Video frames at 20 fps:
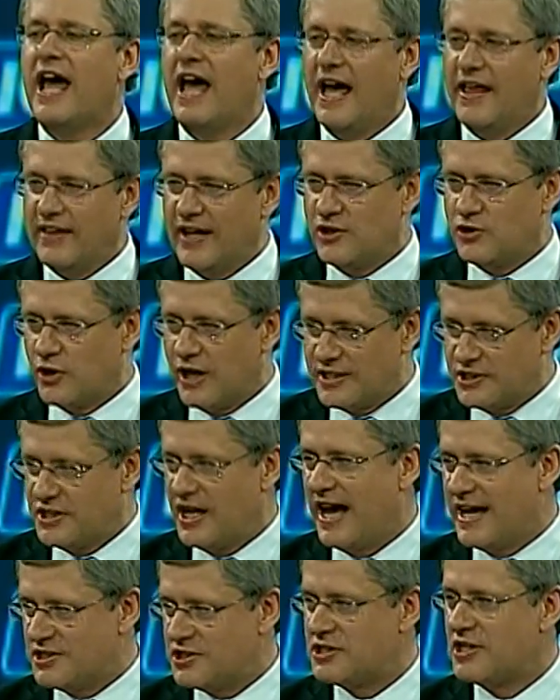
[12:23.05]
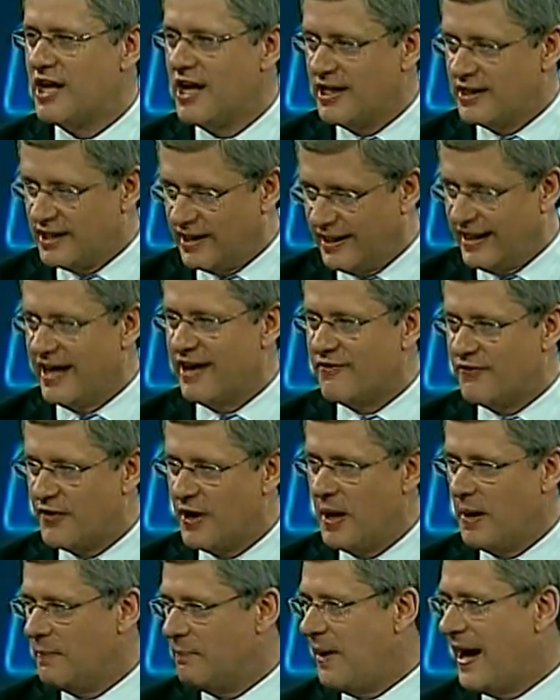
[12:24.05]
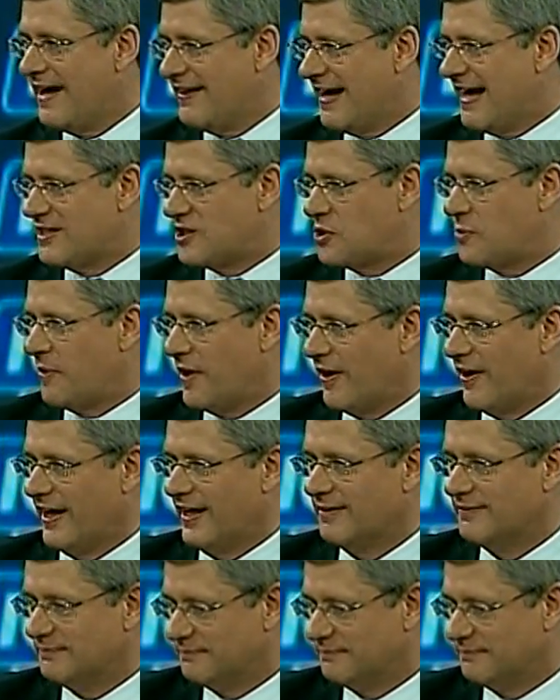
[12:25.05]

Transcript: and they trust us to live by that spirit.